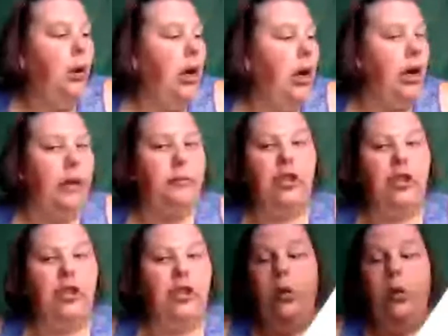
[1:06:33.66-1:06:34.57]

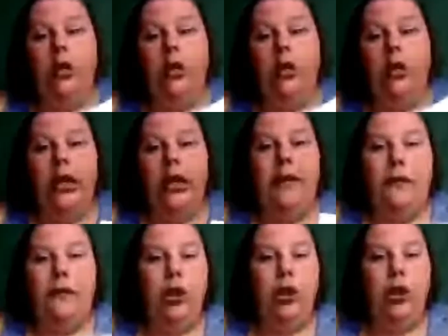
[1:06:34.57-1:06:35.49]
So Will, if
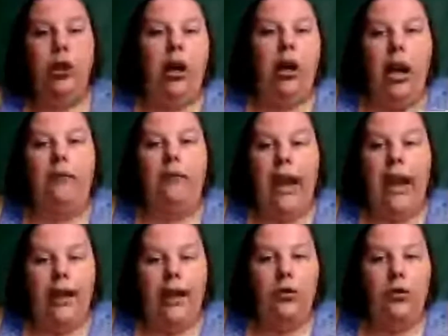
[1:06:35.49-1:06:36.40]
you are
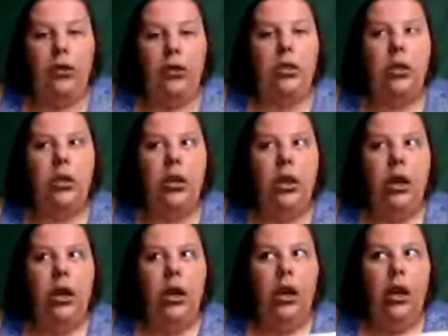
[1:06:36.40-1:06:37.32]
around
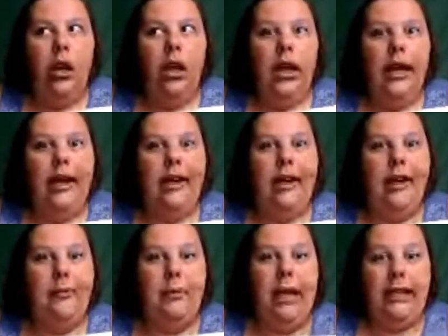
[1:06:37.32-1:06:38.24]

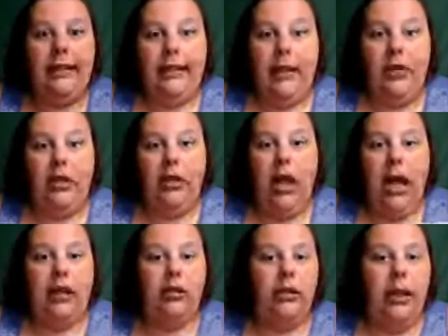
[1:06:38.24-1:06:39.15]
at 7
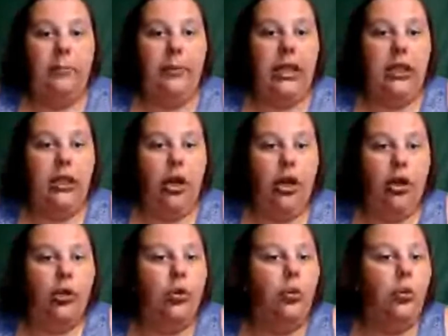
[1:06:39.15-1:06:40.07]
o'clock, let me
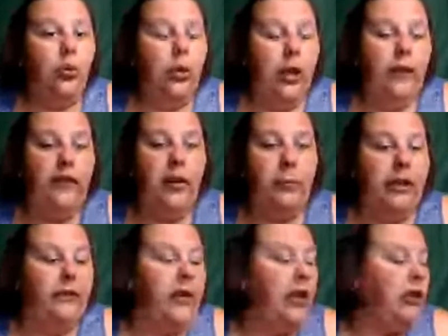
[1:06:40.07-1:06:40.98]
know if you'll
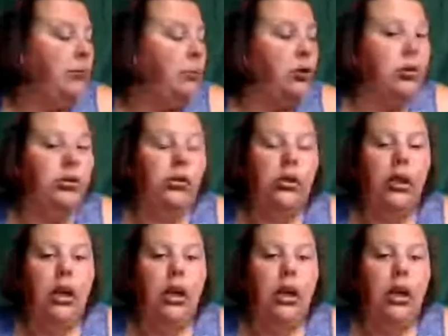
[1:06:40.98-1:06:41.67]
be available.